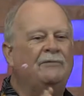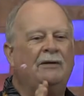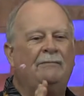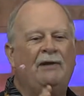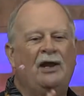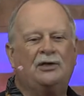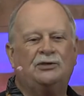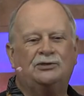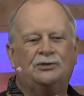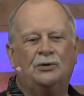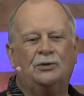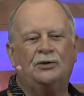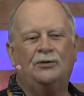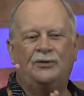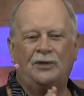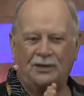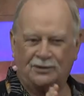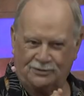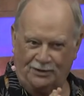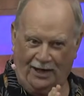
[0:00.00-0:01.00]
to make sure
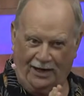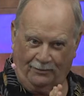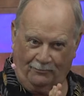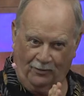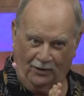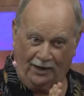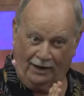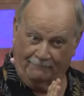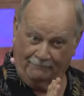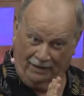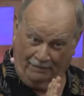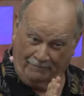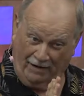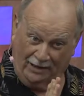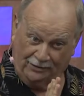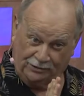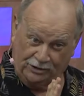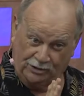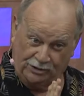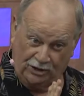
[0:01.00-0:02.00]
things like what I'm
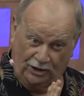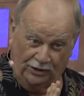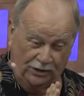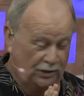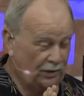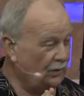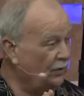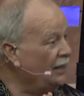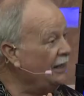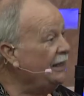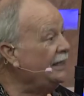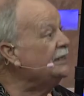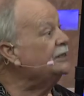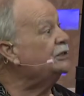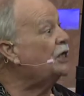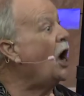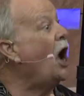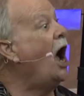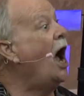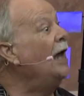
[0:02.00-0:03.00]
about to tell you is
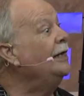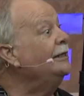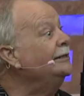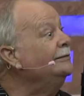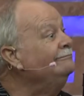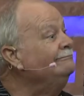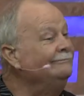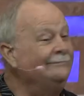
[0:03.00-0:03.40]
God